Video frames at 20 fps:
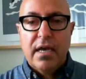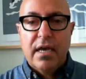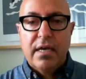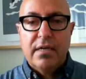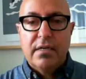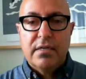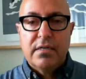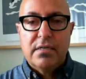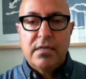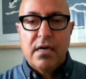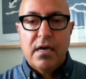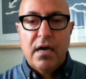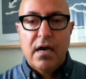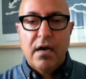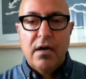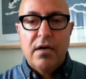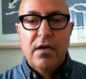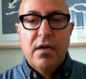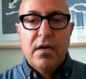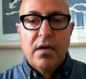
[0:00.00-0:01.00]
And
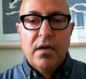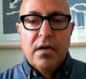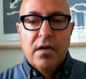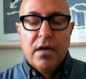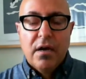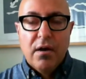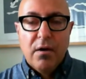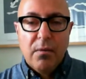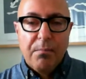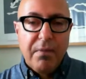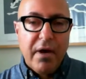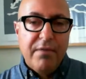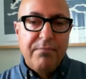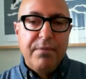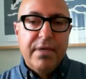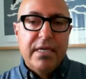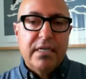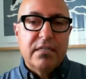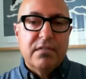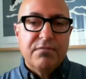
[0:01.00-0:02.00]
my
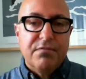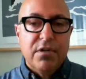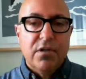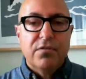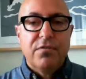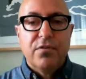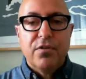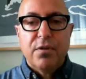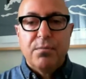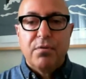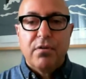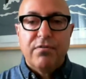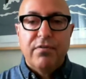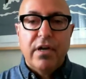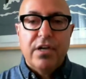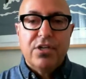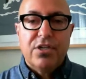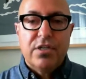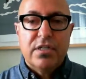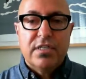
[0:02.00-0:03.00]
biggest fear for the
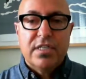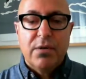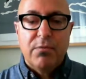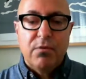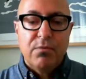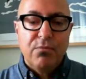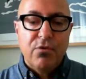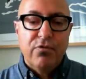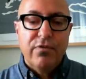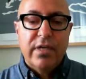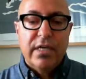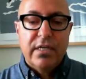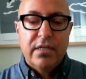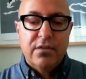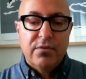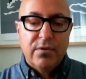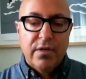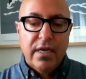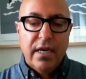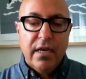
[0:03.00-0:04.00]
profession is that we're moving
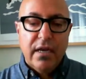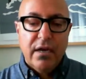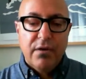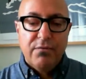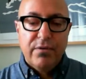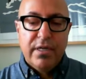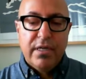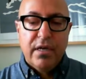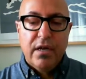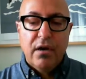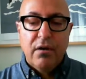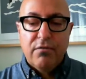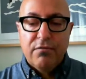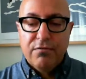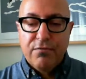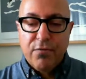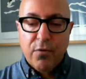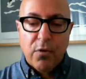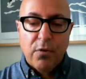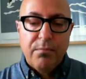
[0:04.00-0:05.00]
into an arena of
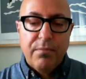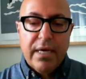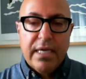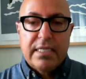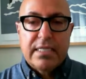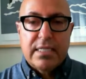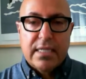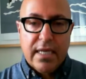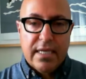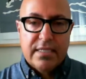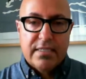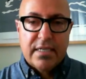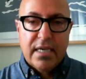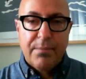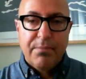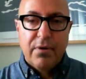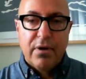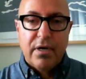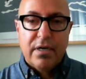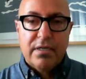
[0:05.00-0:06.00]
form-based
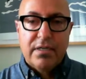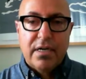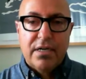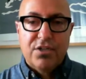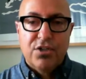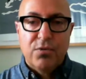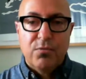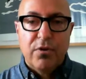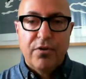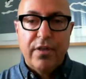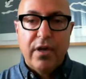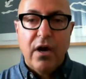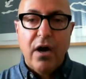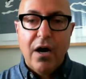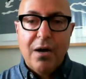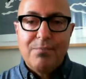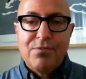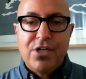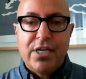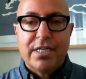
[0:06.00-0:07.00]
landscape architecture where the
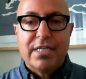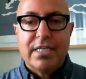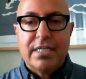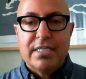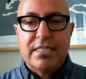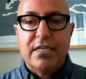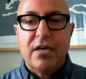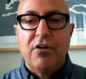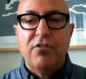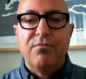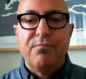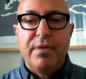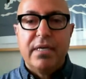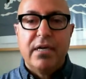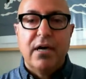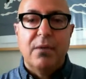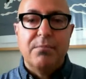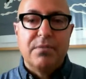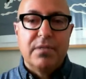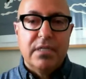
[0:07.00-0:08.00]
object itself
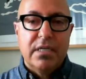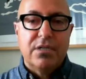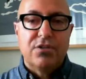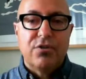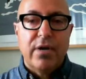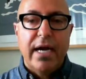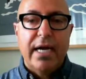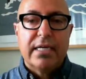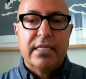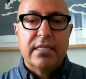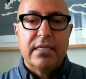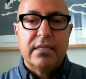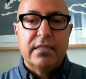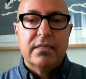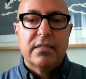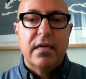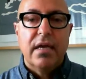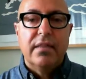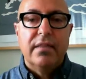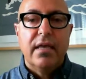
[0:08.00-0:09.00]
becomes the
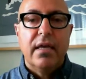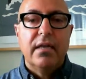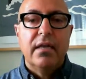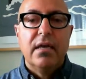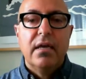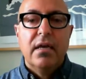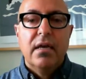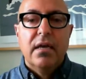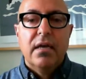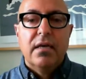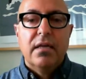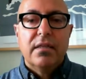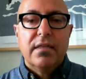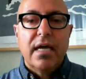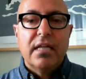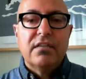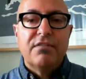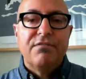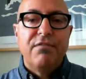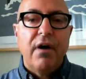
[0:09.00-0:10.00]
attractant, and
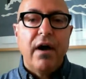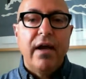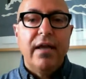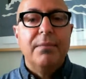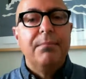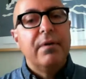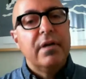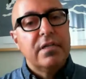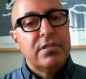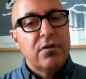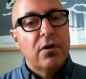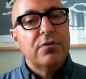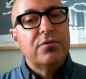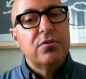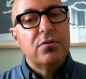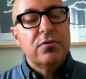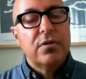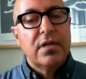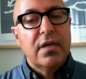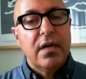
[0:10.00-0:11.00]
that's fine, but it's
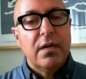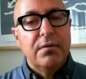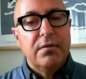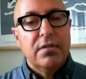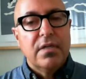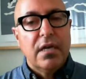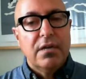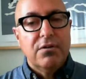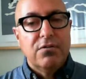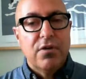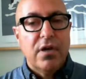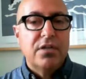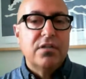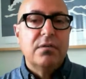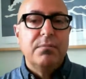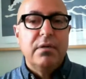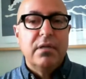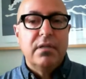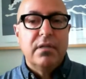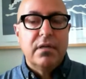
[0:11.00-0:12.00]
also can tend
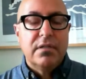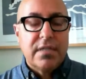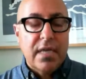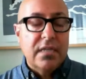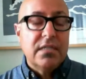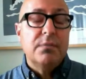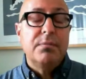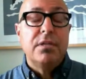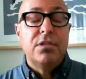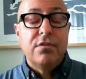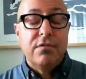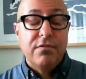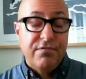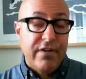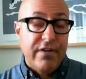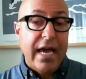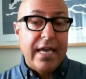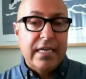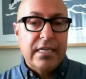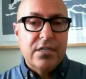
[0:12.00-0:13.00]
to be
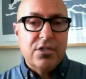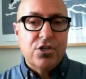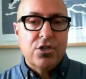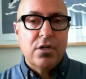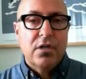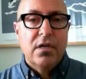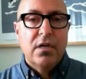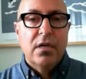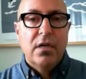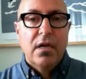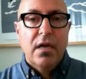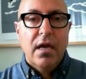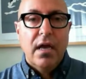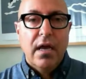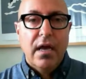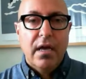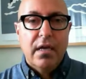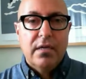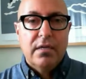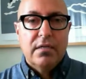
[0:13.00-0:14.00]
faddish
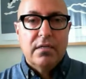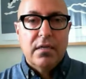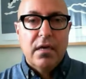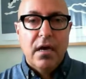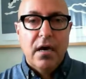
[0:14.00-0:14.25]
and